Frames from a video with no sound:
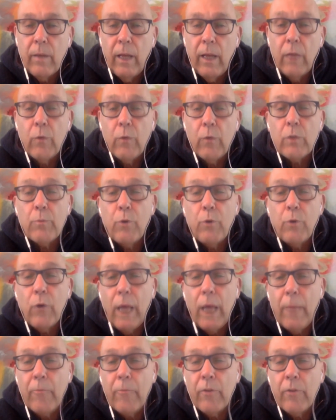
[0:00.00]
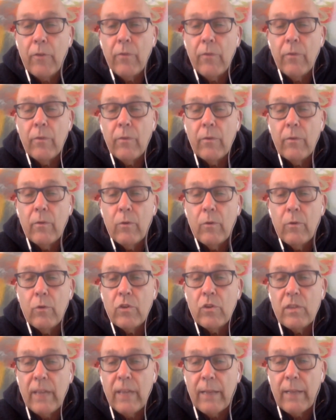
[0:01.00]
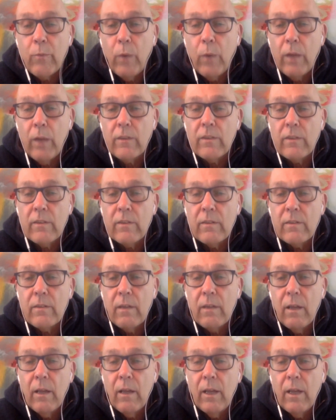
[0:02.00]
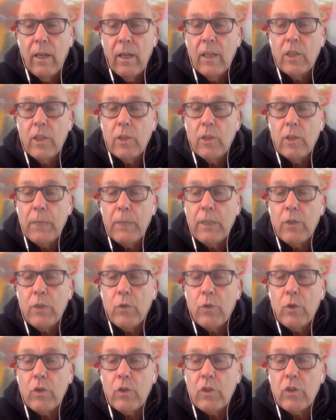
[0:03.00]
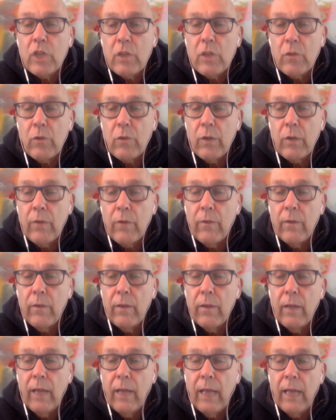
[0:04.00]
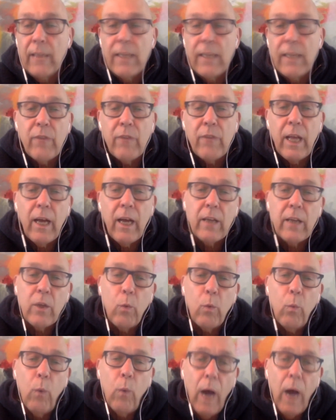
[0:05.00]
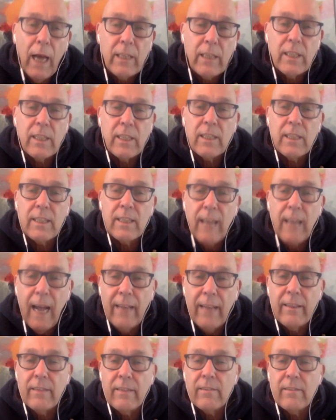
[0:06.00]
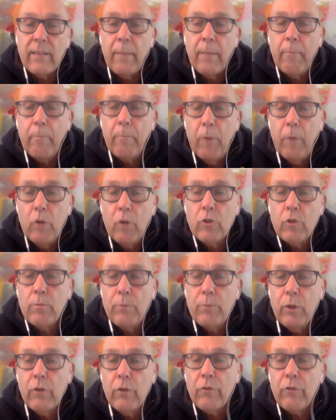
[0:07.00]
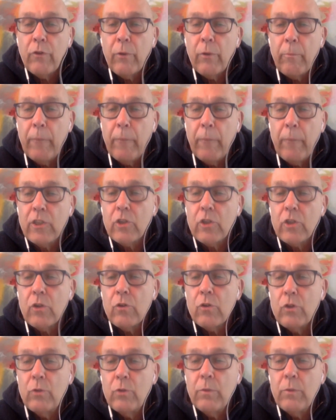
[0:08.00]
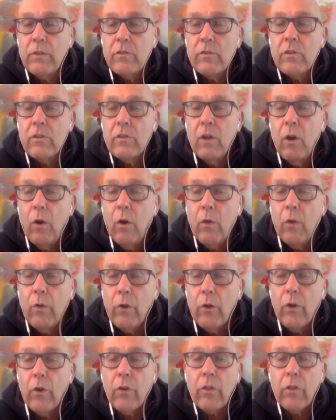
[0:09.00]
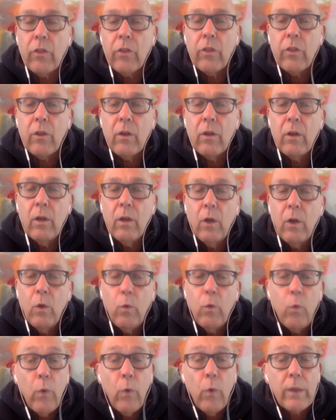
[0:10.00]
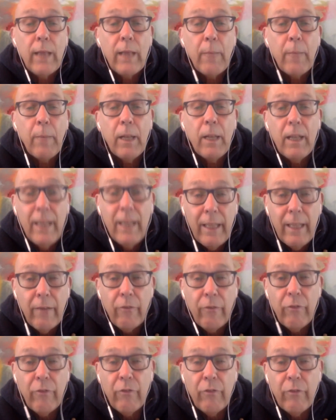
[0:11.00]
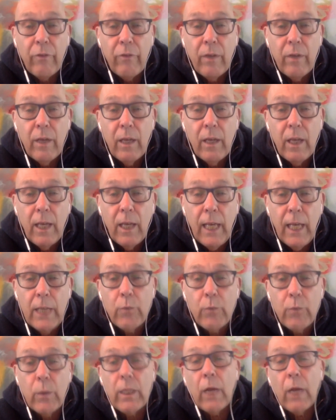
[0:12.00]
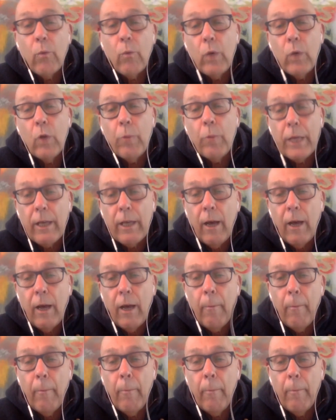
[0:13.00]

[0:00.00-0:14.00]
It was Brooke Hampton who said once, speak to your children as if they are the wisest, kindest, and most beautiful and magical humans on earth. For what they believe is what they will become.